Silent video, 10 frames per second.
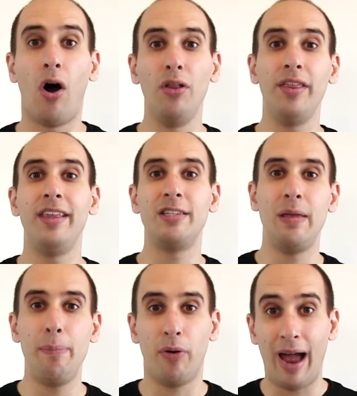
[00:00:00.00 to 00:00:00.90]
All of these
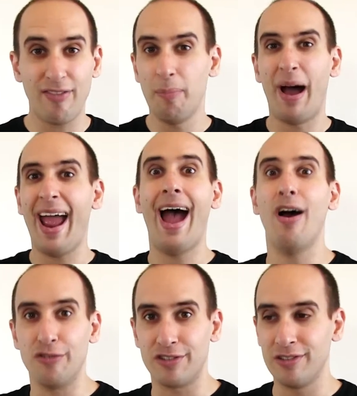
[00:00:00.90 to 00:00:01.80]
people. I have to buy a
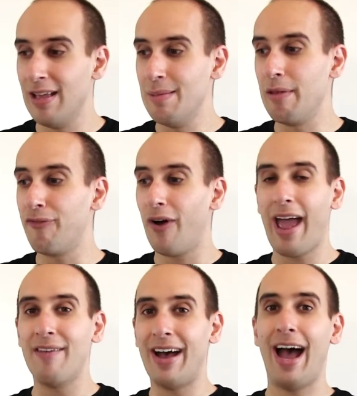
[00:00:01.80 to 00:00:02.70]
house. Before I
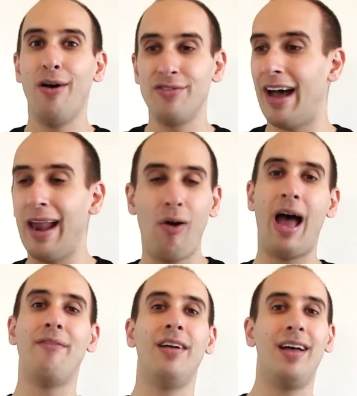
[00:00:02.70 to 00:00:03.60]
have a house, I don't
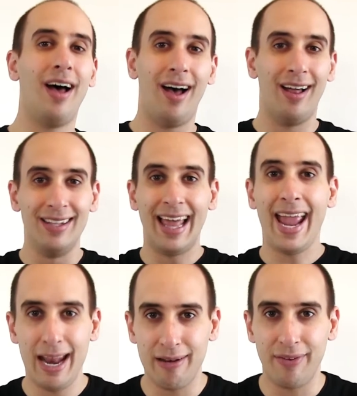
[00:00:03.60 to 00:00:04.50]
have a
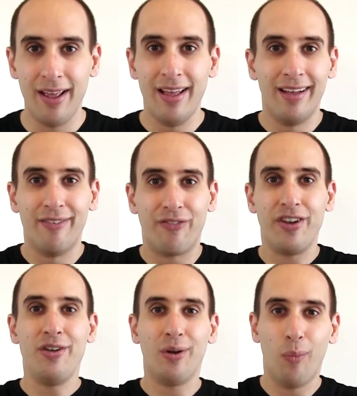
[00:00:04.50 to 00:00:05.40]
land for
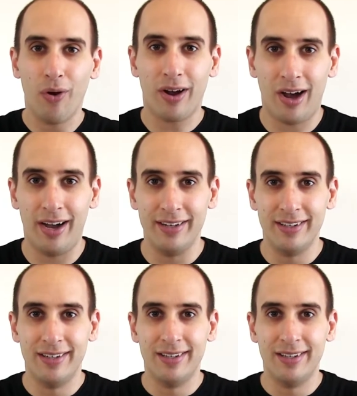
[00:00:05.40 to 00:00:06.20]
you to work on.